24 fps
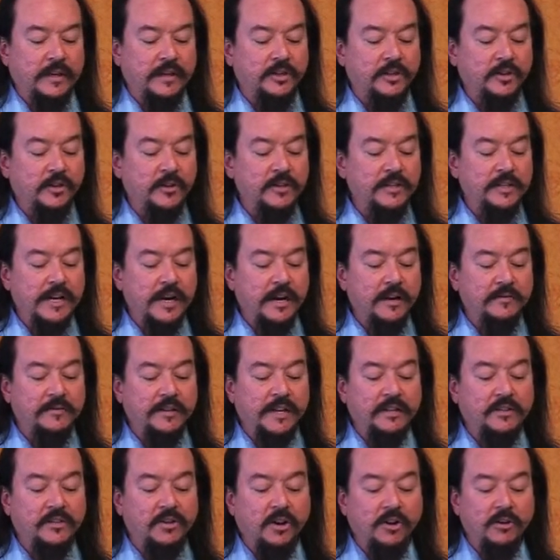Turns out
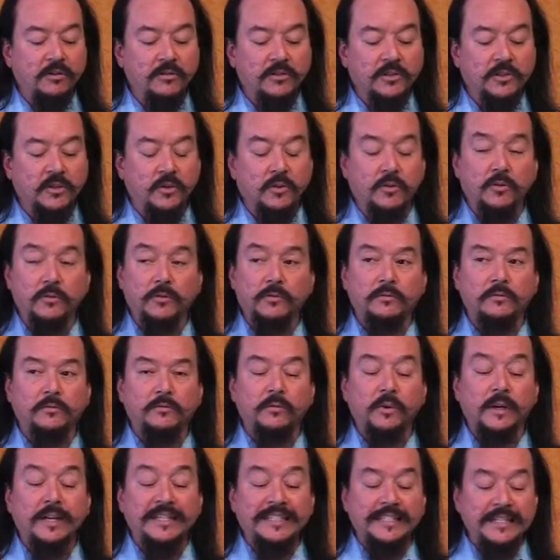that's also
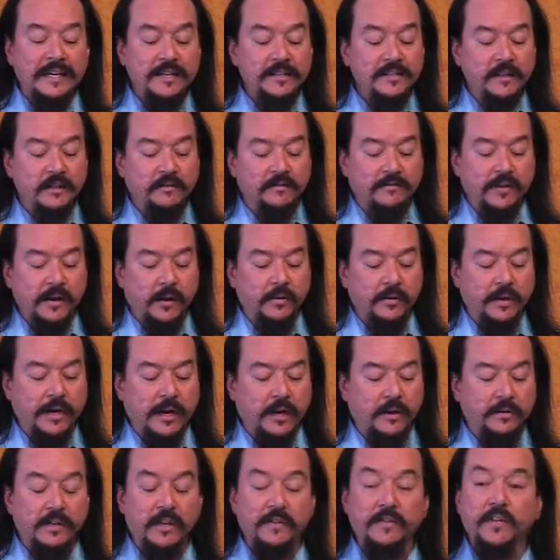what Tesla found
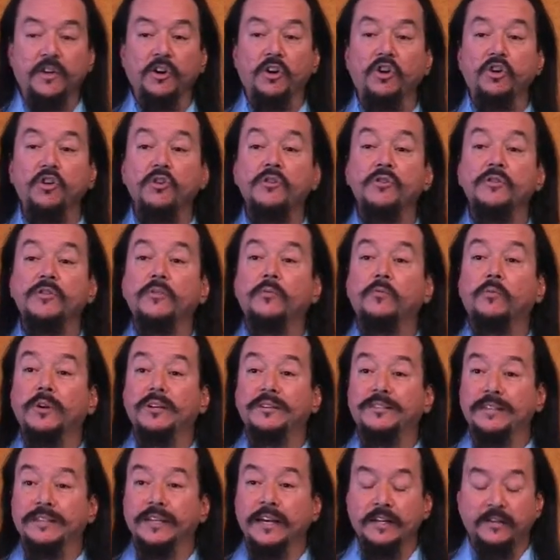out that the earth
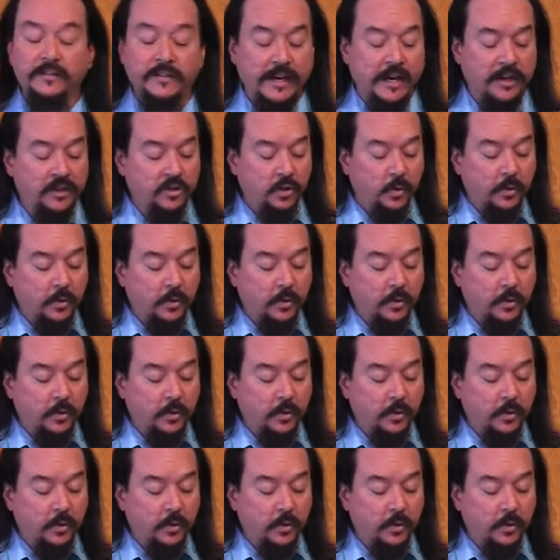resonates at.